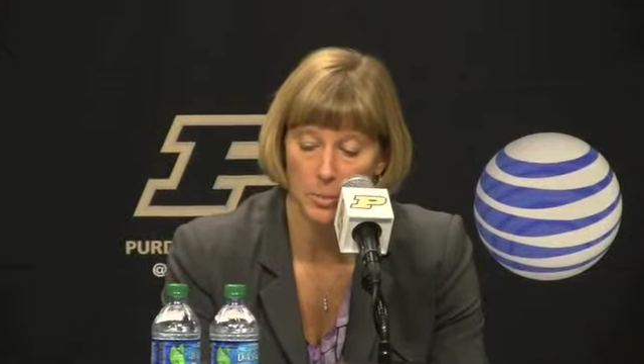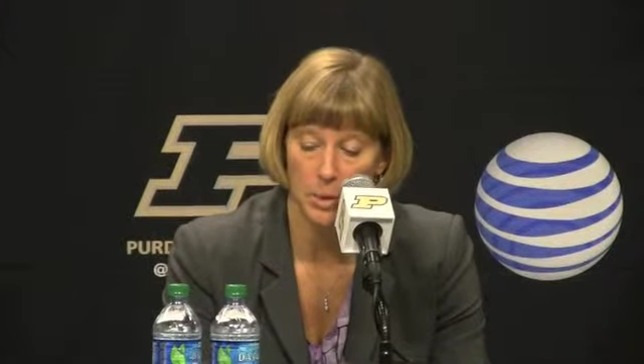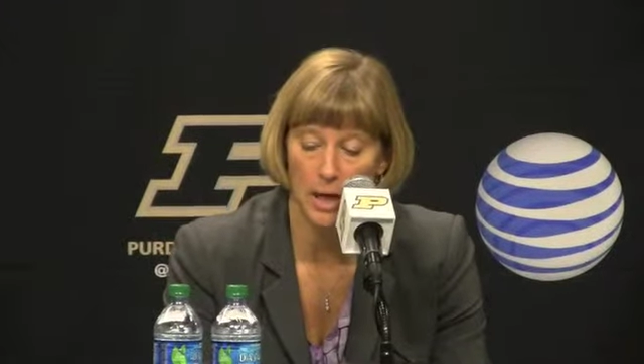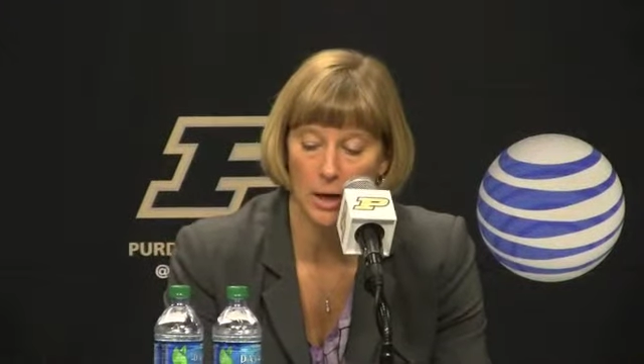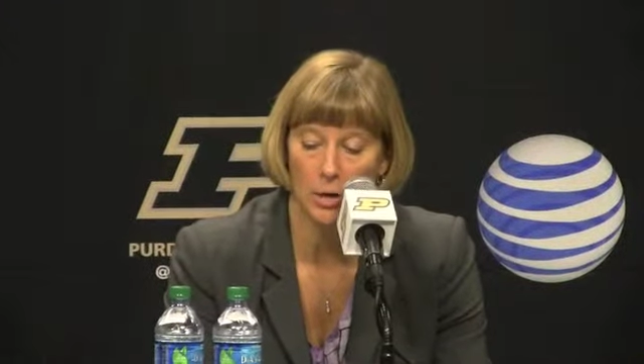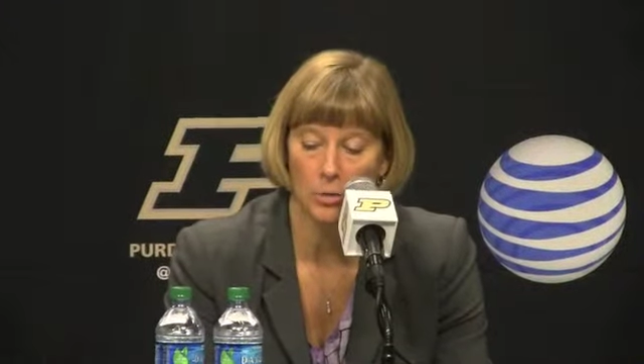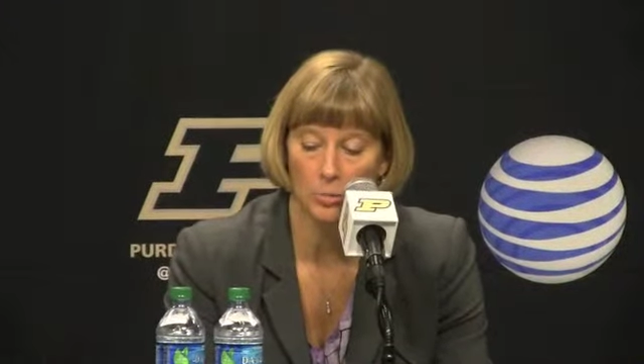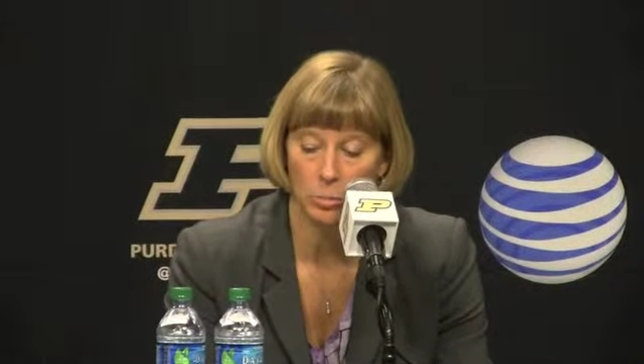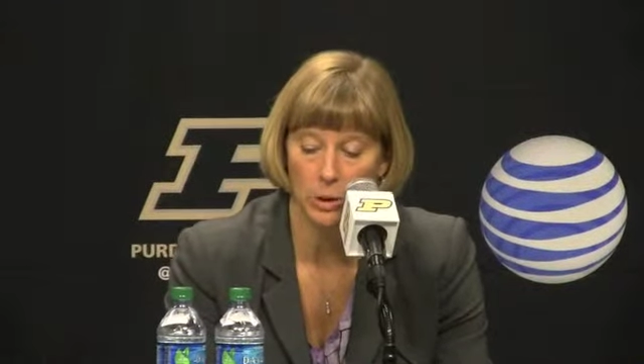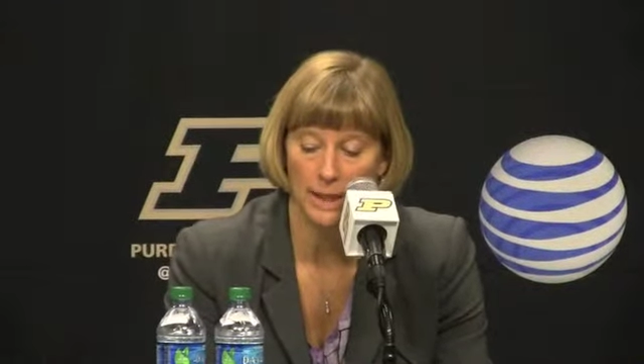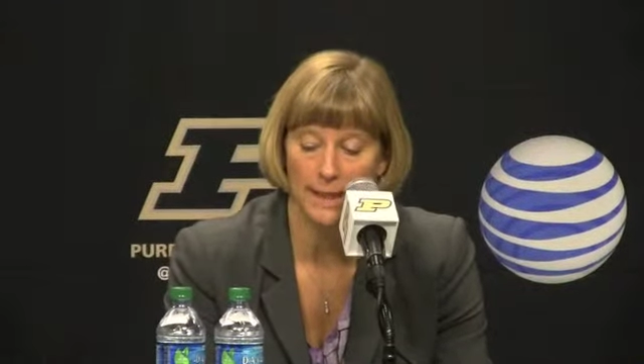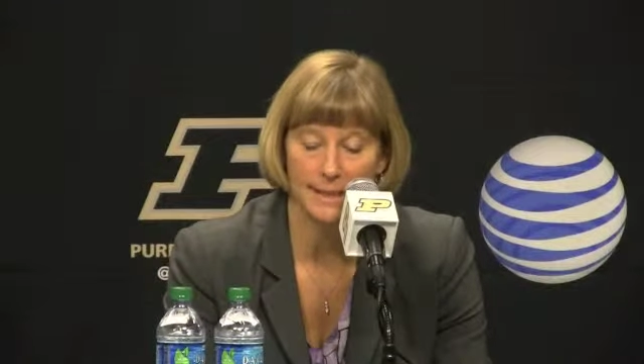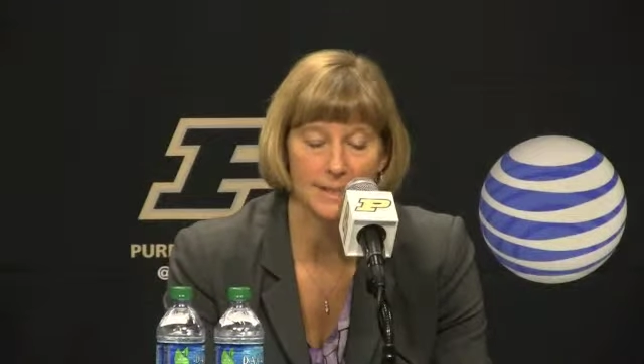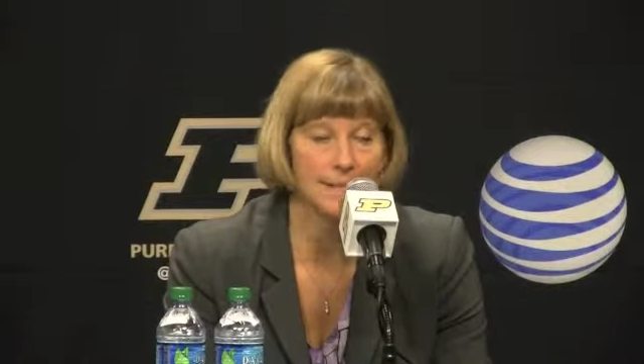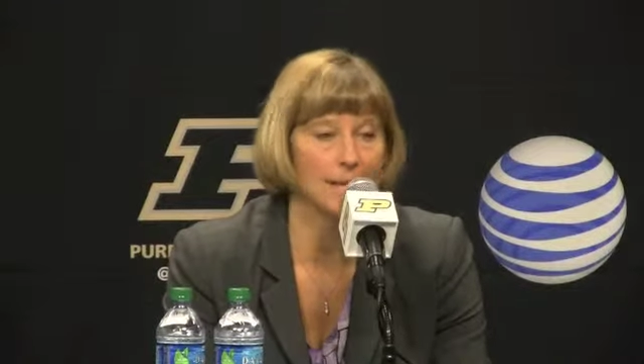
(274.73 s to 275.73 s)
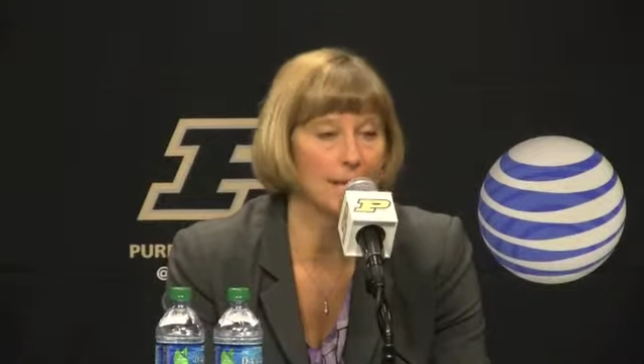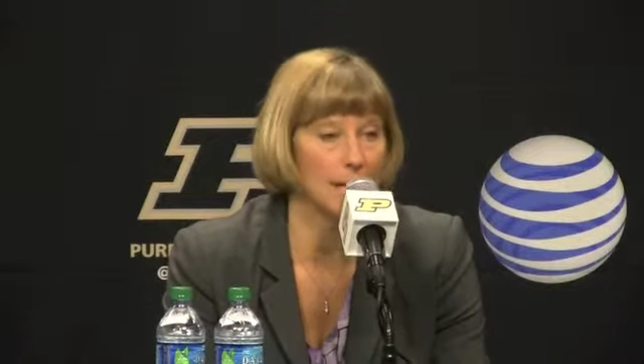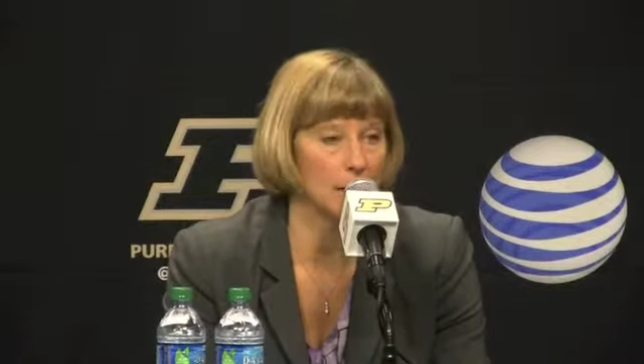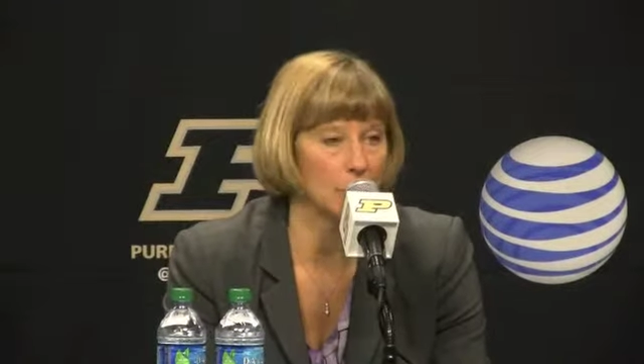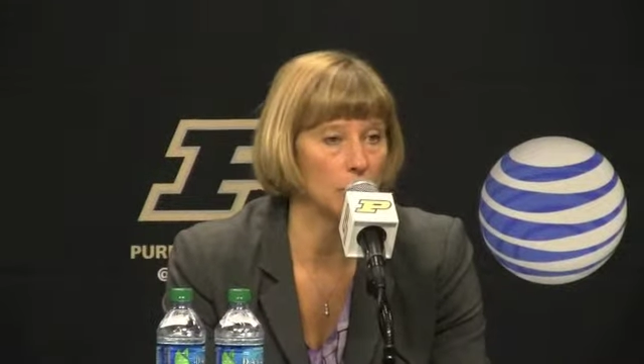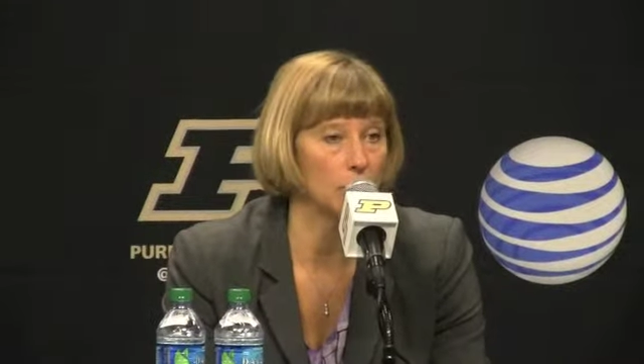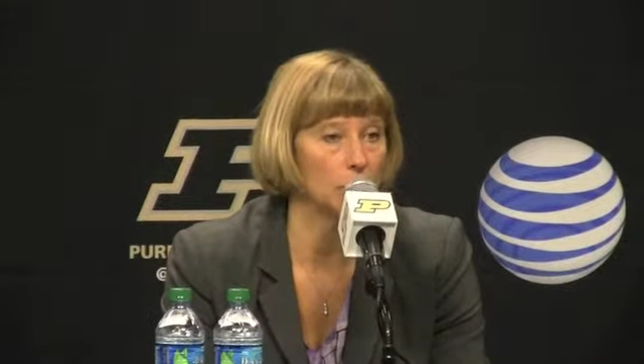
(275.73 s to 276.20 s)
about playing
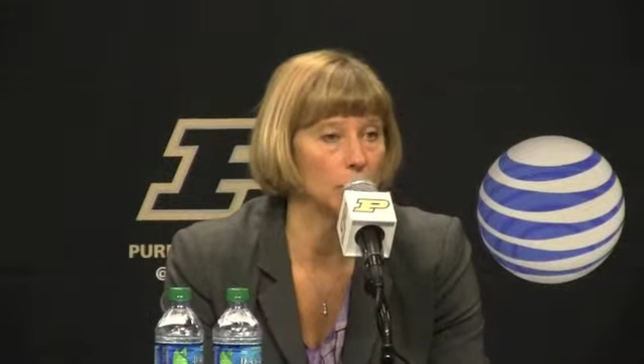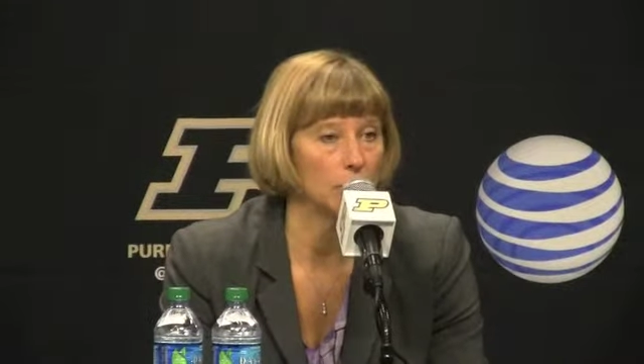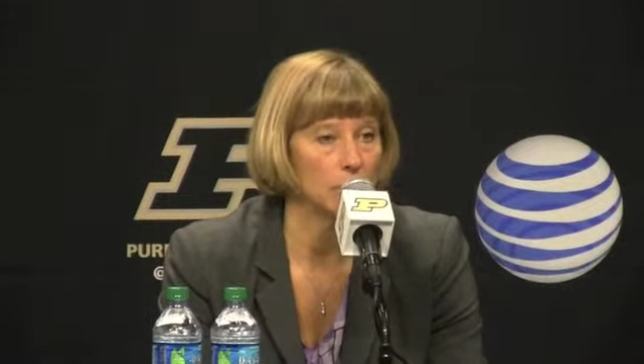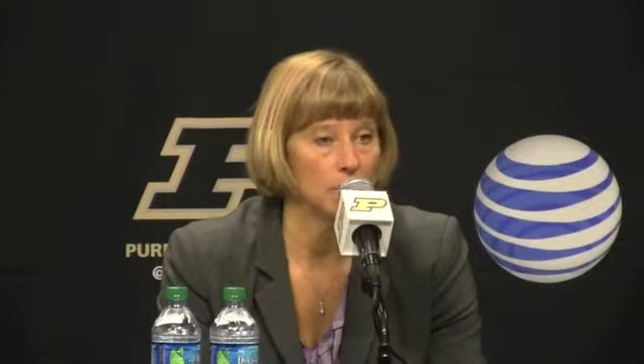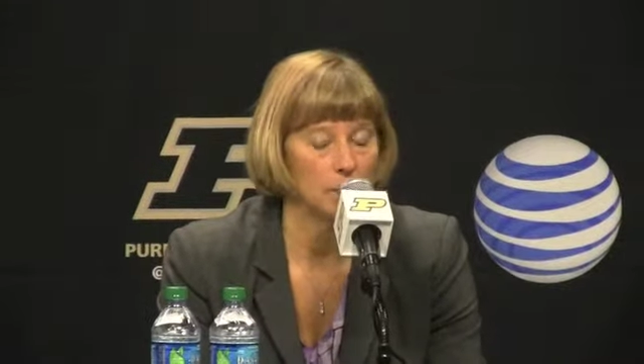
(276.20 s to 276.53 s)
together.